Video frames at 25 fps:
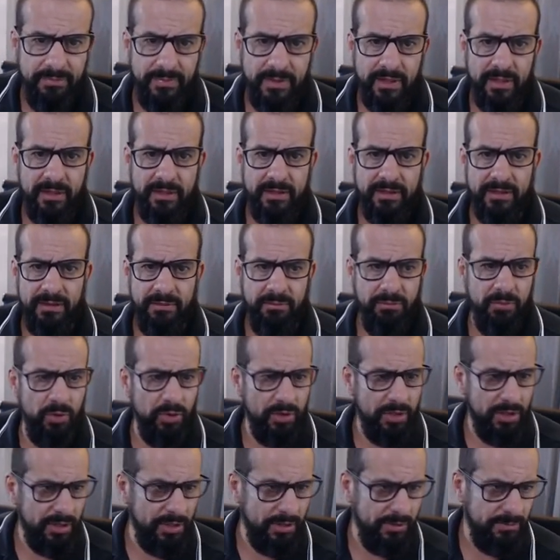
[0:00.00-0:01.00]
the
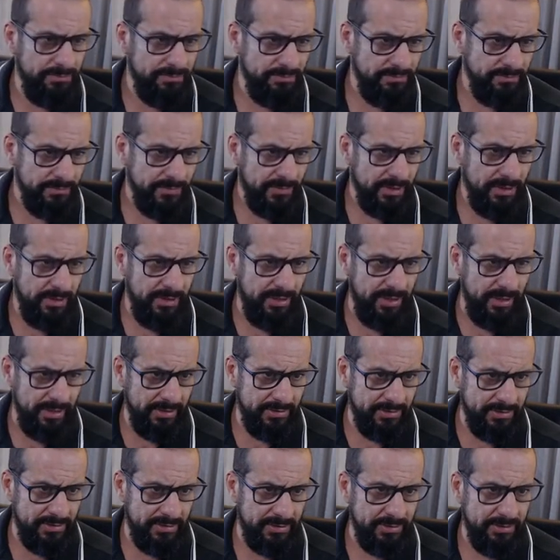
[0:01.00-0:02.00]
book
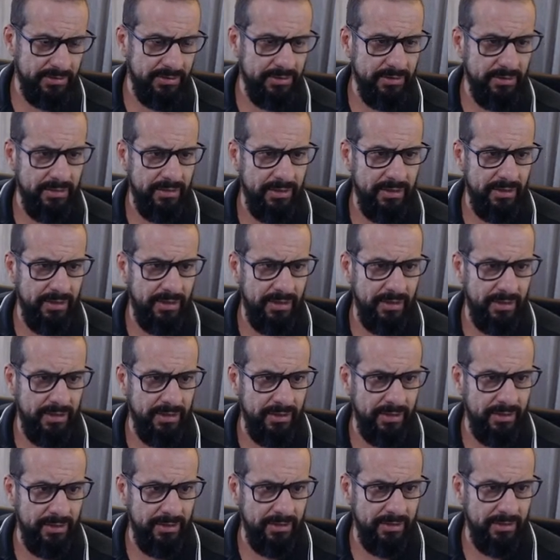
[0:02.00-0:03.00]
that's
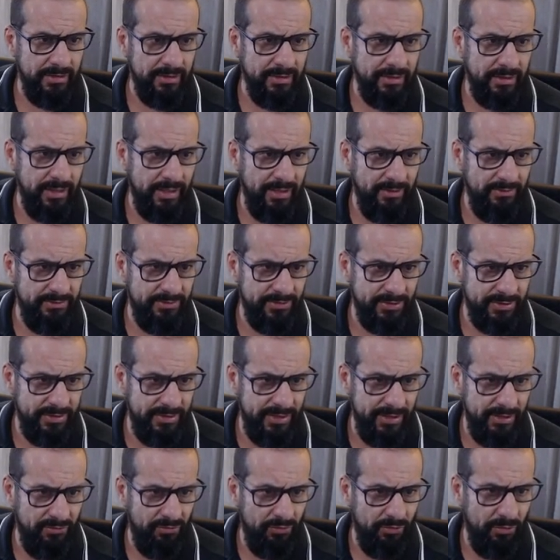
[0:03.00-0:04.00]
have the
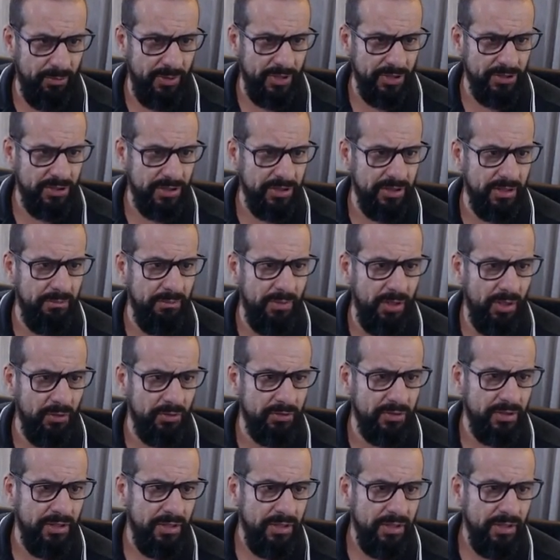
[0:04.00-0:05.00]
information about